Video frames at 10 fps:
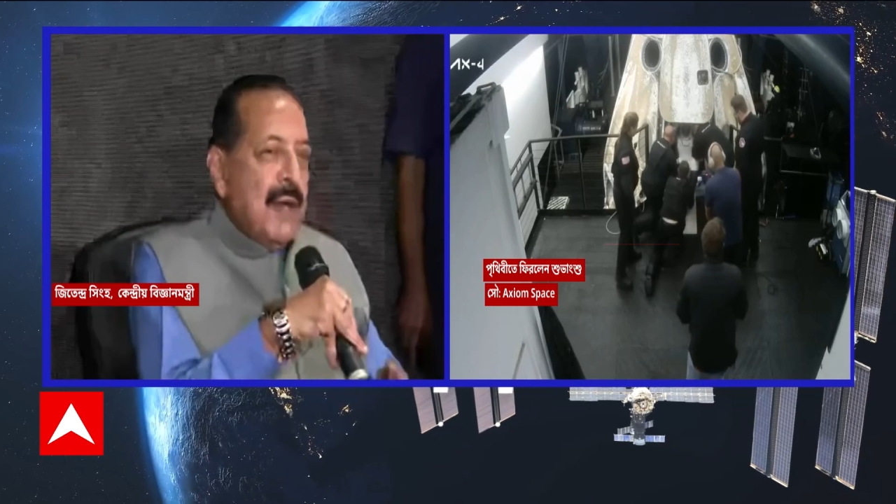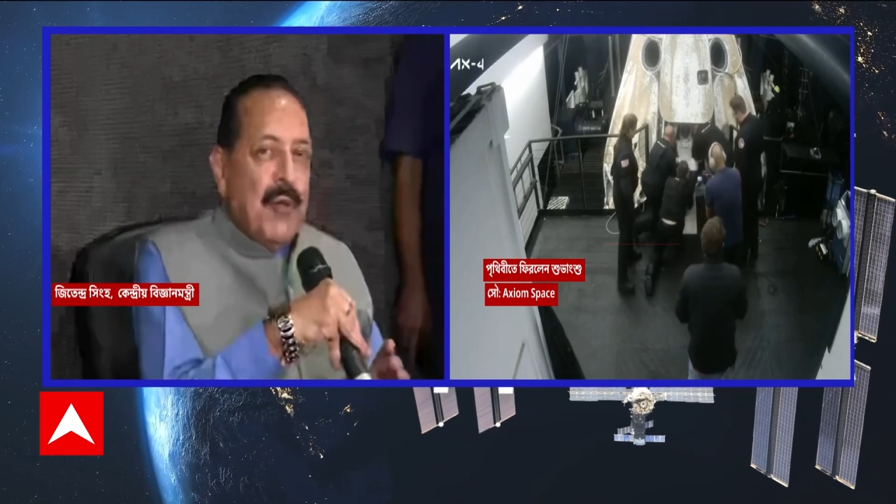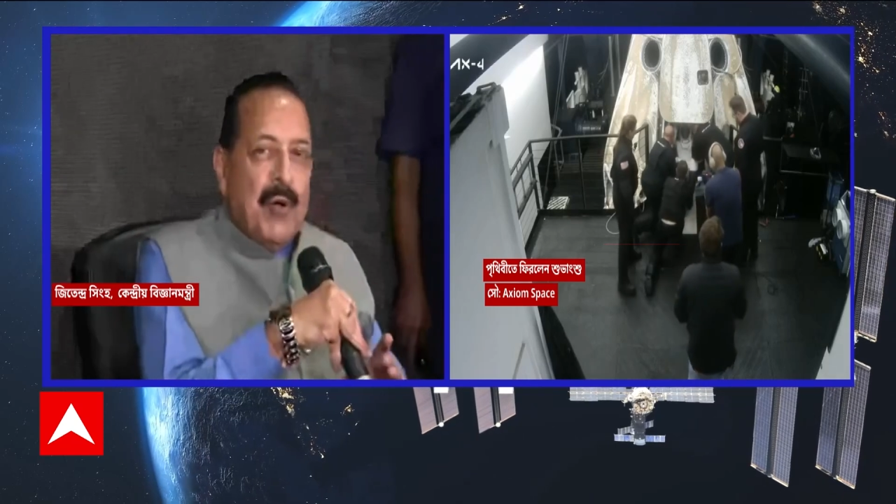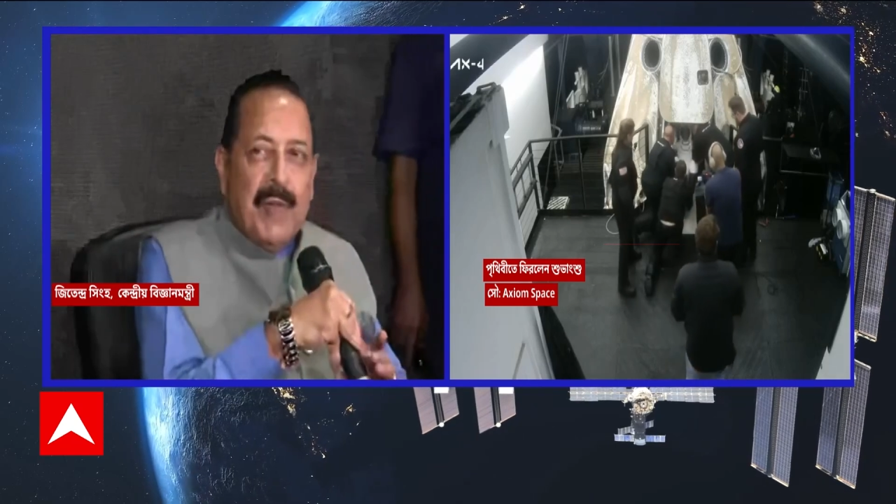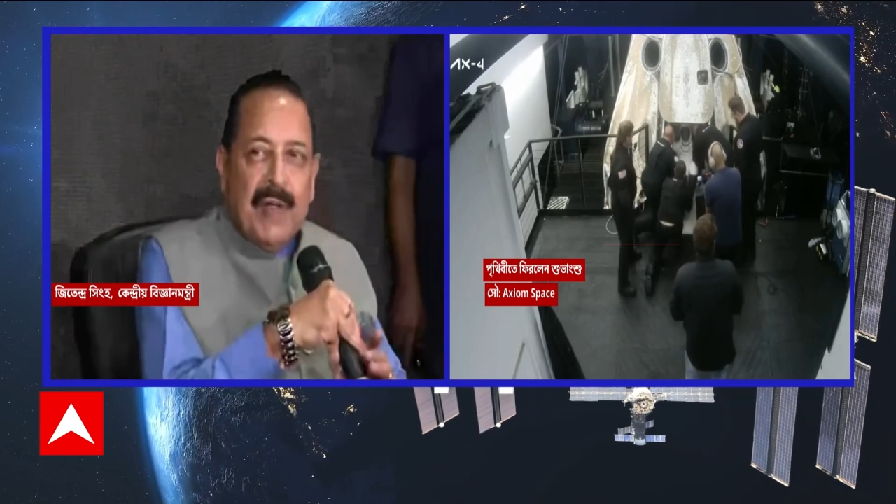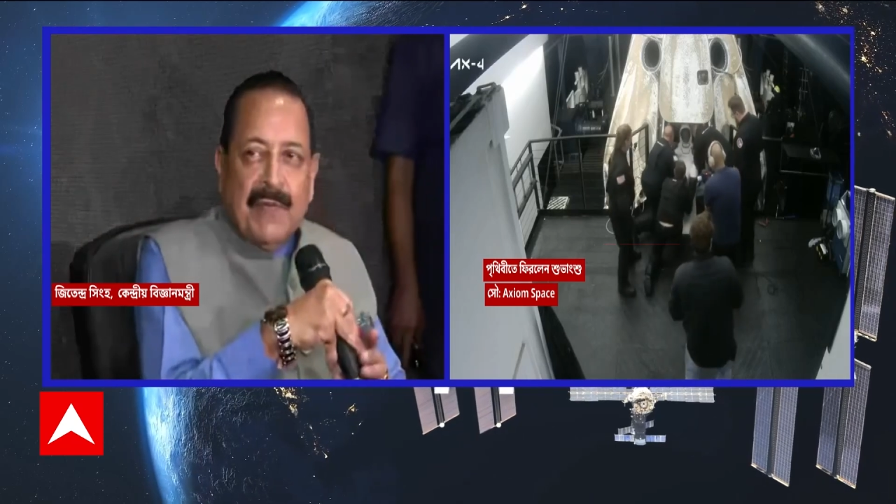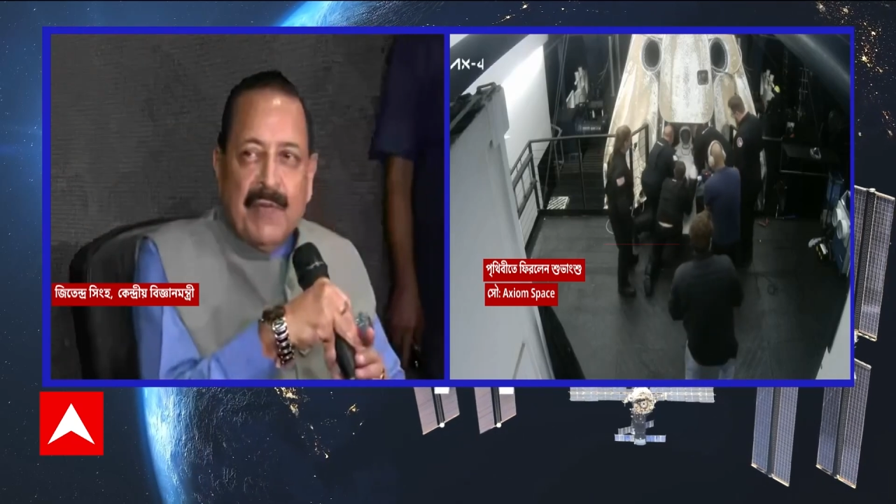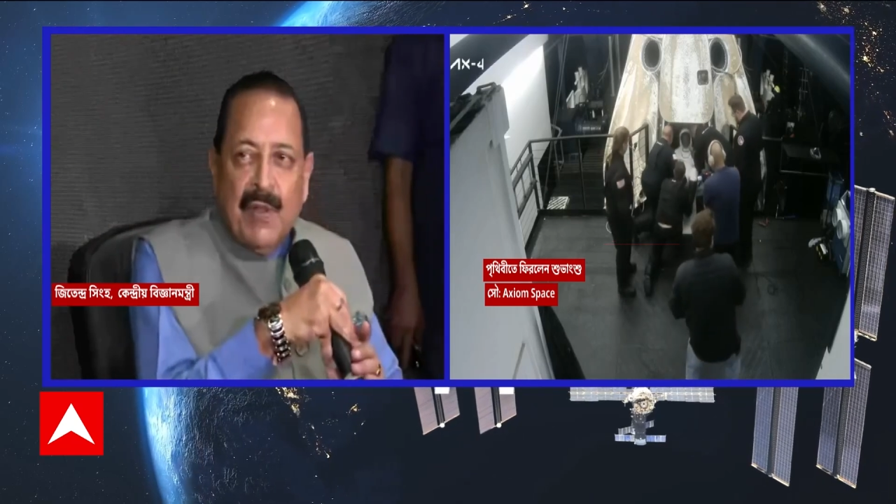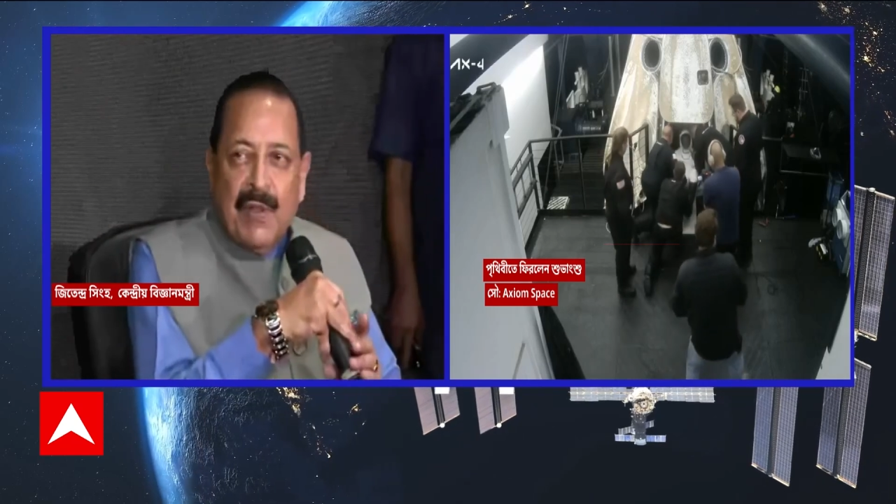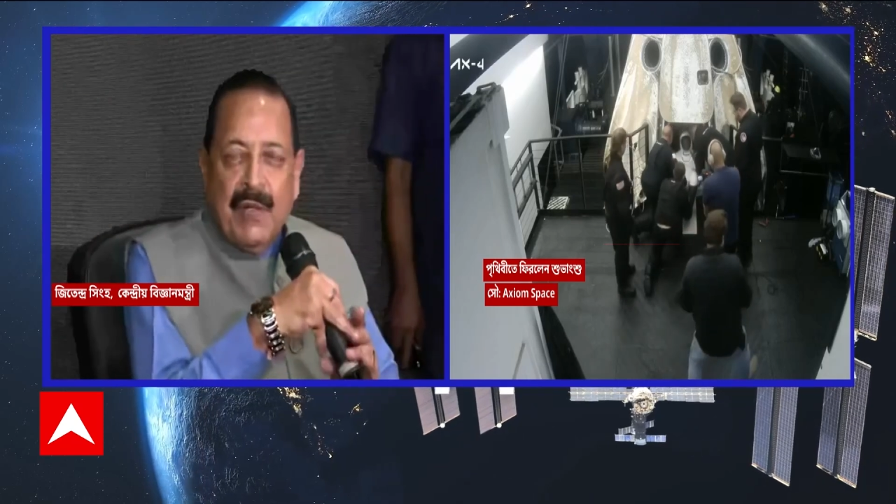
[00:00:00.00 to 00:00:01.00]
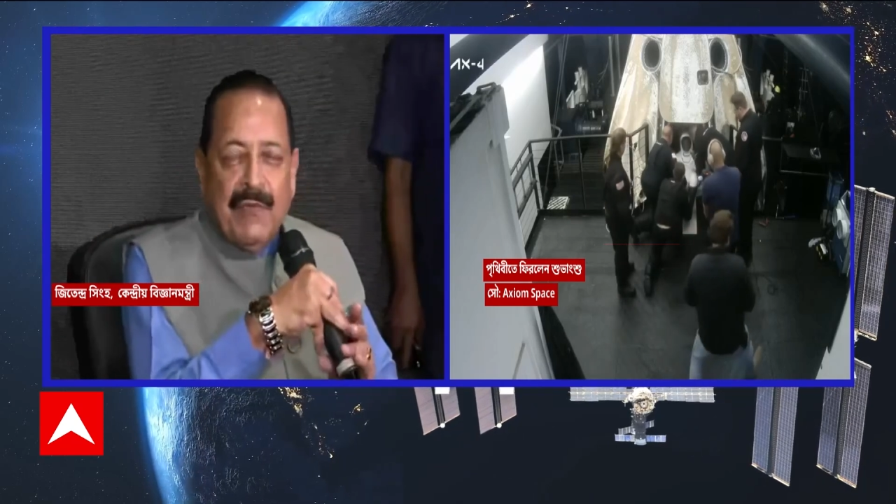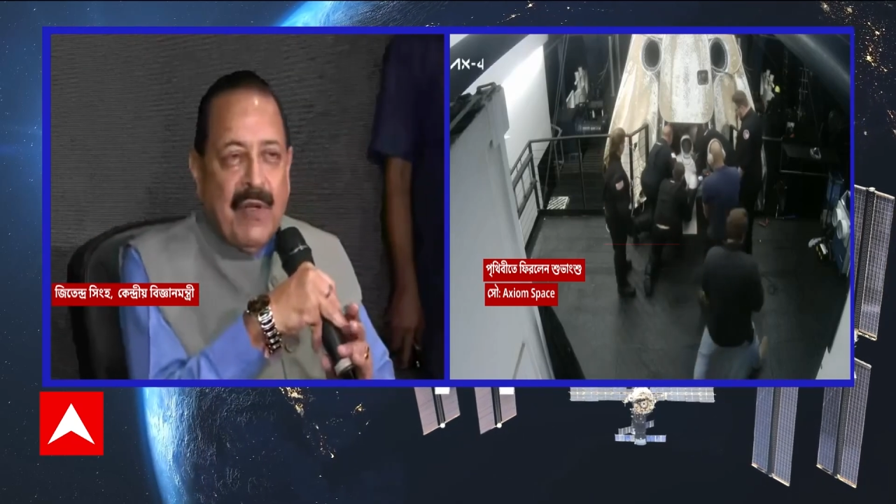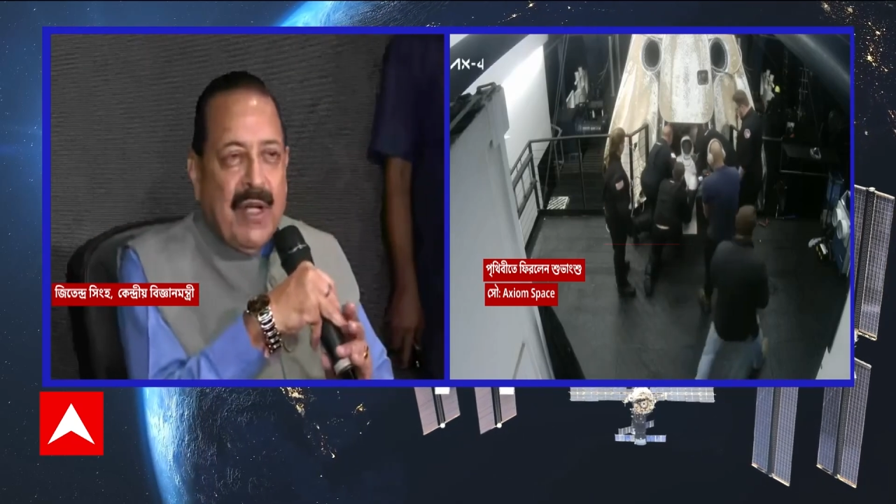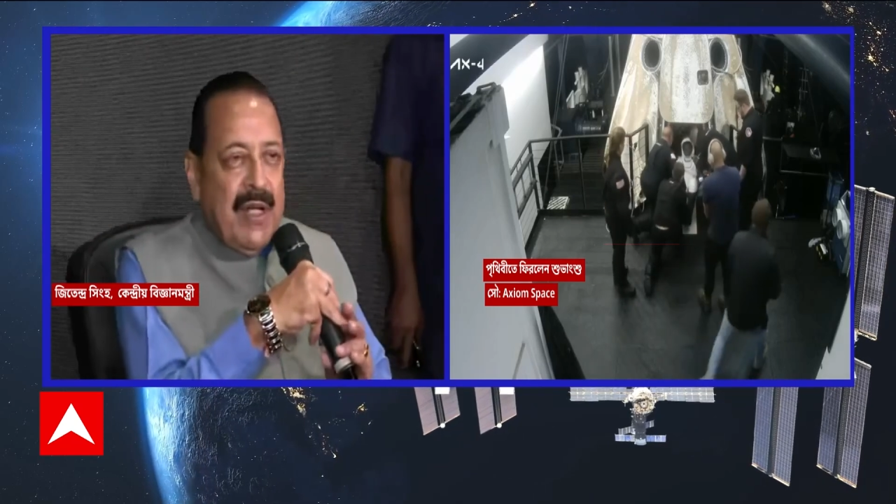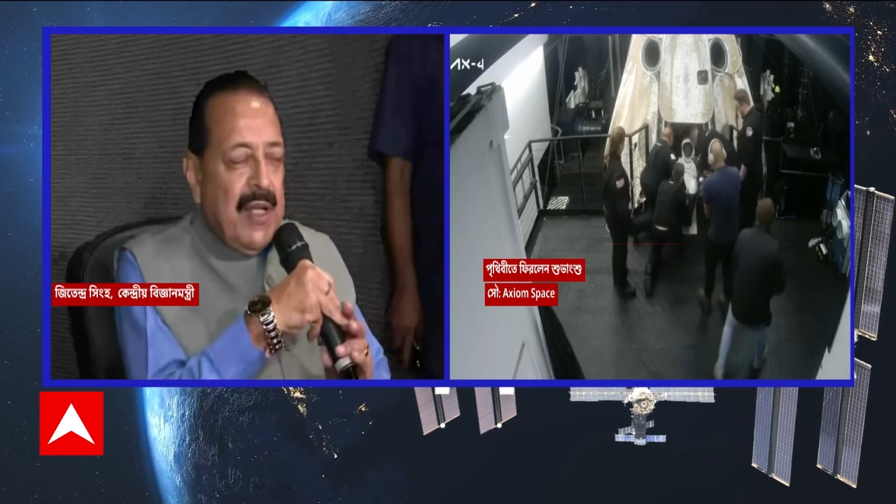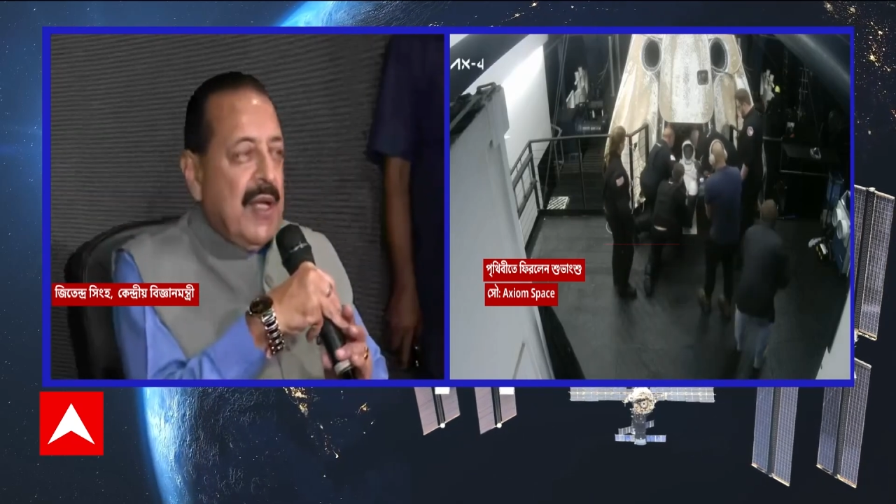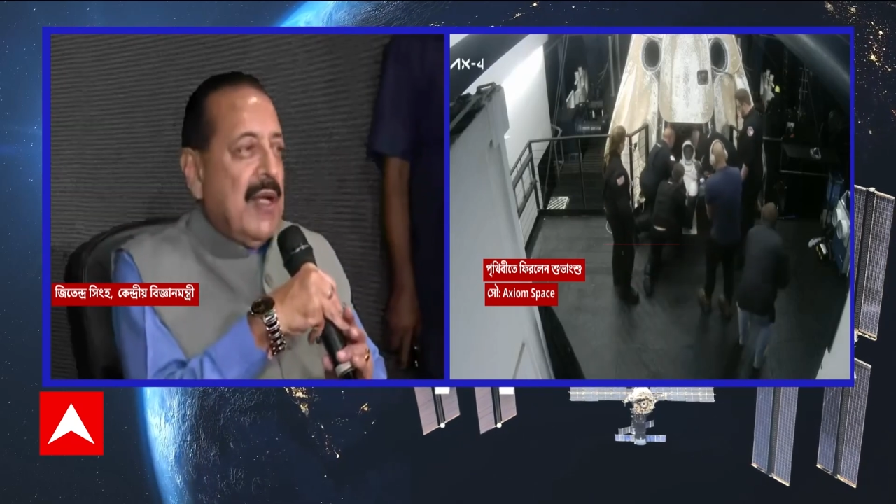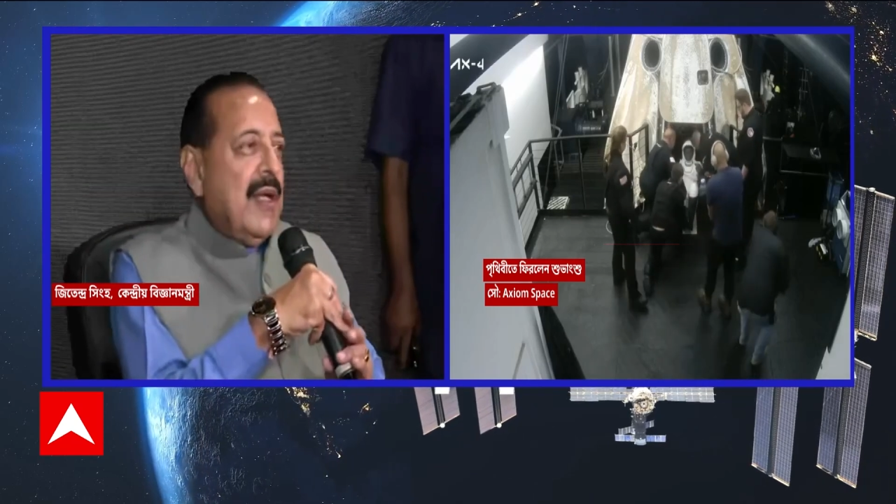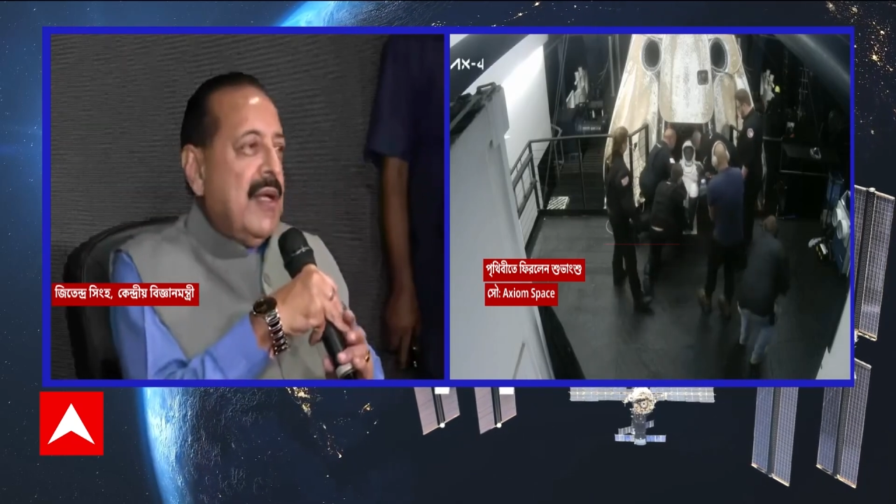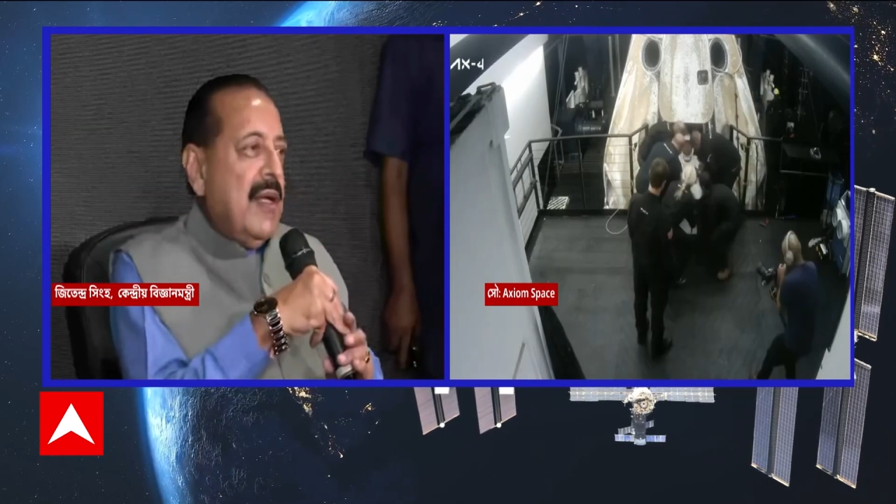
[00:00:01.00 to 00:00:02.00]
a moment of glory for
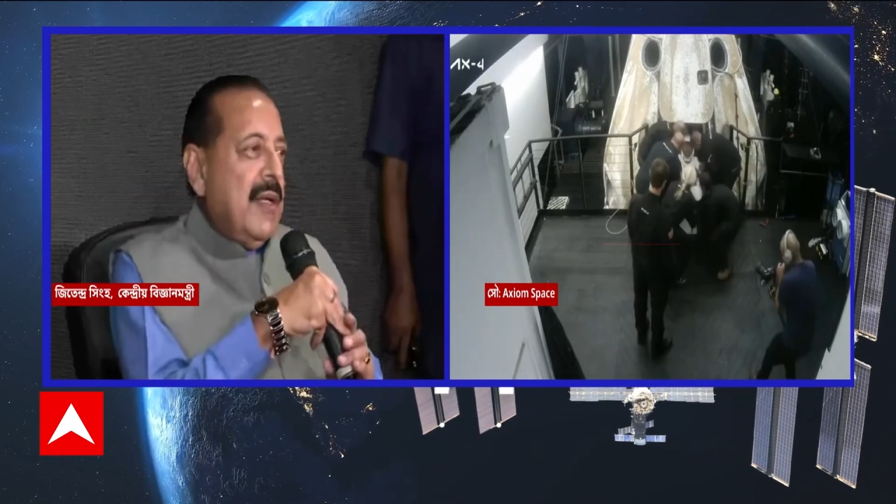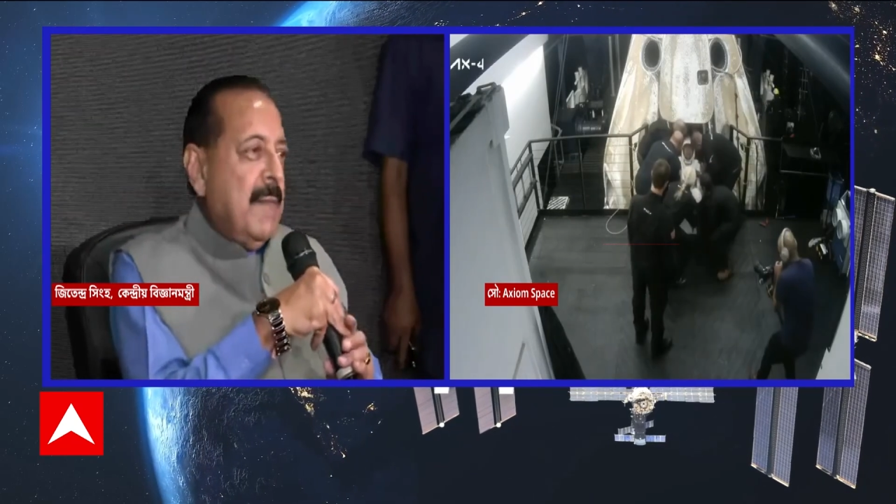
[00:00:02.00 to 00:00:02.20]
India